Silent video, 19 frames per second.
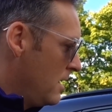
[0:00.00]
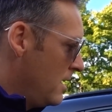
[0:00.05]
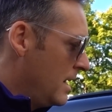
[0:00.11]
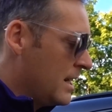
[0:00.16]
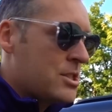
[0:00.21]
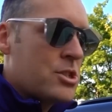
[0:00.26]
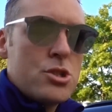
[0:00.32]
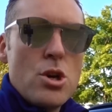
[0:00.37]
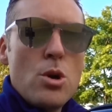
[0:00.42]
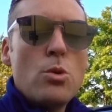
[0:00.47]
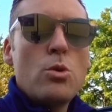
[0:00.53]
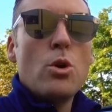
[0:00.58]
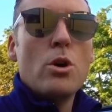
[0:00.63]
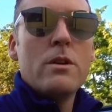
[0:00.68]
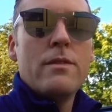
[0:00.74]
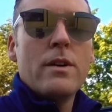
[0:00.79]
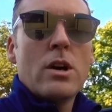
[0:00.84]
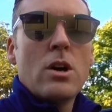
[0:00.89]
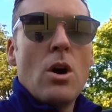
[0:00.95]
it's too
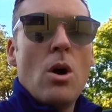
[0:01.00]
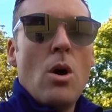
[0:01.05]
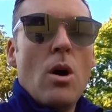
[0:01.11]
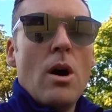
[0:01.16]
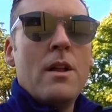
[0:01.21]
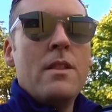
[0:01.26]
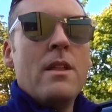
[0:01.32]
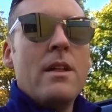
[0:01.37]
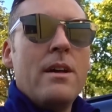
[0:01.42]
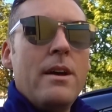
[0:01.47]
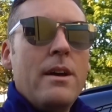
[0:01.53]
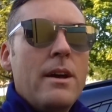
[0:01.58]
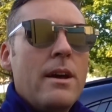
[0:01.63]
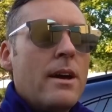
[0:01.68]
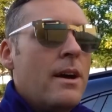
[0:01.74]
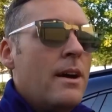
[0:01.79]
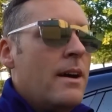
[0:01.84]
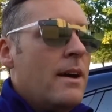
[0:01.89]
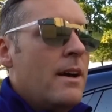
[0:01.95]
good of a car, and
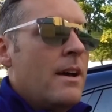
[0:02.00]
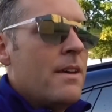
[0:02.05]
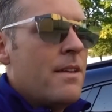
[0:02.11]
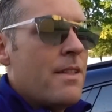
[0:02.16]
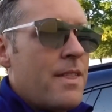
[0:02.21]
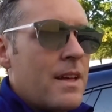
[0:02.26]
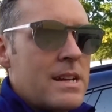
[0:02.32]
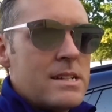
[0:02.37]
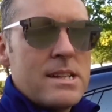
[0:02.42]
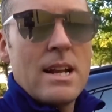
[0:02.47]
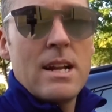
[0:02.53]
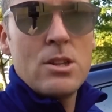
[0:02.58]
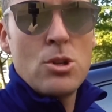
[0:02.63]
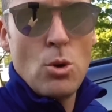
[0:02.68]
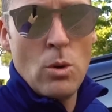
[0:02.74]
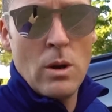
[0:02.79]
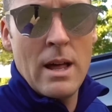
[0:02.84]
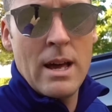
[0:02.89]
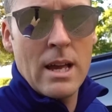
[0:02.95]
the things that I
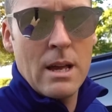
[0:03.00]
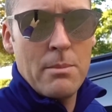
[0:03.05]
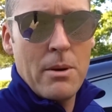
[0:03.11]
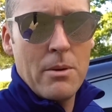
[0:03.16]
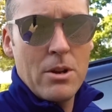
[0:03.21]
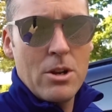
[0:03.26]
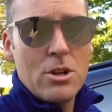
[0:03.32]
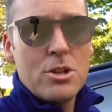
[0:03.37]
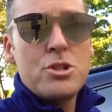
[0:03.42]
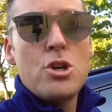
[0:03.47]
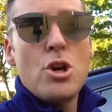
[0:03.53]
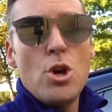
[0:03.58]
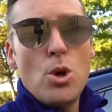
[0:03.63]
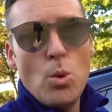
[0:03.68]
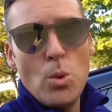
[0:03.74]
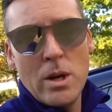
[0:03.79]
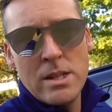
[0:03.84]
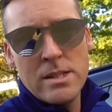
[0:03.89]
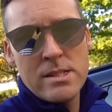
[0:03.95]
don't like about it are
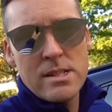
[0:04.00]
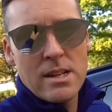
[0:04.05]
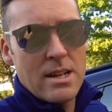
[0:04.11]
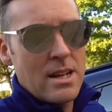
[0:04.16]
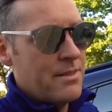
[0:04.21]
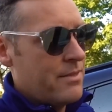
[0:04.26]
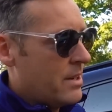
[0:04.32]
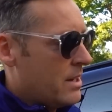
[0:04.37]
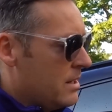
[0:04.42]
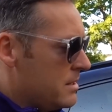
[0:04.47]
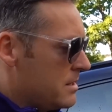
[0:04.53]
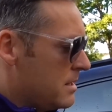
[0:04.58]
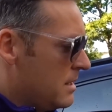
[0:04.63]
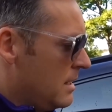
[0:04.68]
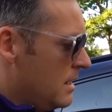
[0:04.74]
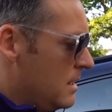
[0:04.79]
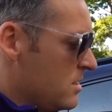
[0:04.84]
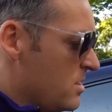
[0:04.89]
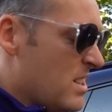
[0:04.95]
too insignificant.
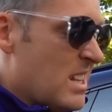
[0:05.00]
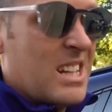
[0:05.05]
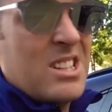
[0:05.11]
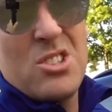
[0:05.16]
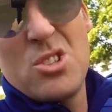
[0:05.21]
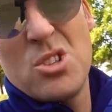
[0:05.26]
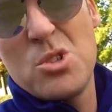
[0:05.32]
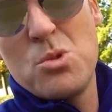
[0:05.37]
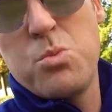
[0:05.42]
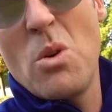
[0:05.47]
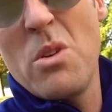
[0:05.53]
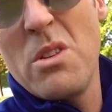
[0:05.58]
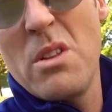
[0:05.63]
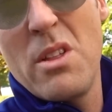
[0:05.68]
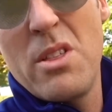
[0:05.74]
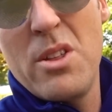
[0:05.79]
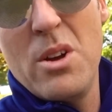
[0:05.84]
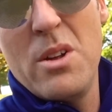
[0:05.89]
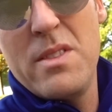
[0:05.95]
But that's just
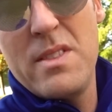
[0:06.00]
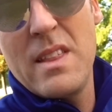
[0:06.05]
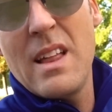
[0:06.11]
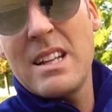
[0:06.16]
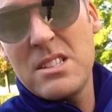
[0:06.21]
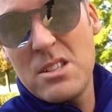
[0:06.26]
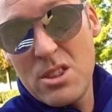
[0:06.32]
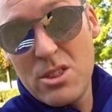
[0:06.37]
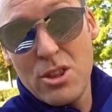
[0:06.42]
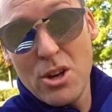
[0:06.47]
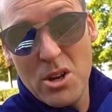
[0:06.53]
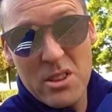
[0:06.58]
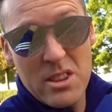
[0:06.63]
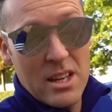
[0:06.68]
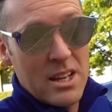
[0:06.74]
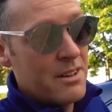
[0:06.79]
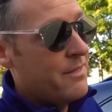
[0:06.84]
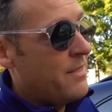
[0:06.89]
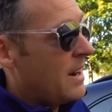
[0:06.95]
that's the third
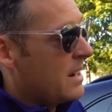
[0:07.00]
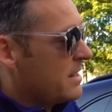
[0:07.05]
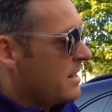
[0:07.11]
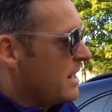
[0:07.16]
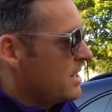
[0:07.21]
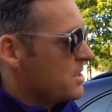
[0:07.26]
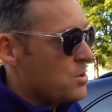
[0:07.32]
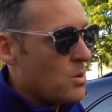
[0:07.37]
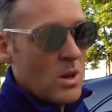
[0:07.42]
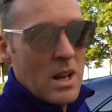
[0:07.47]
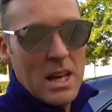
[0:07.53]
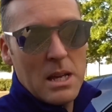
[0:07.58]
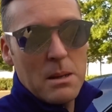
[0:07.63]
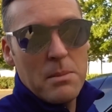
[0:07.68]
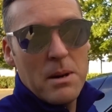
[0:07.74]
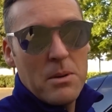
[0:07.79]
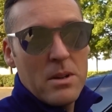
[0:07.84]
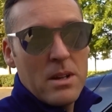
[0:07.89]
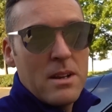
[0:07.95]
thing, in fact, that I don't like
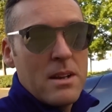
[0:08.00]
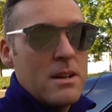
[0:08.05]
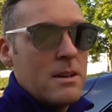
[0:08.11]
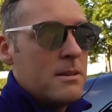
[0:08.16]
about it.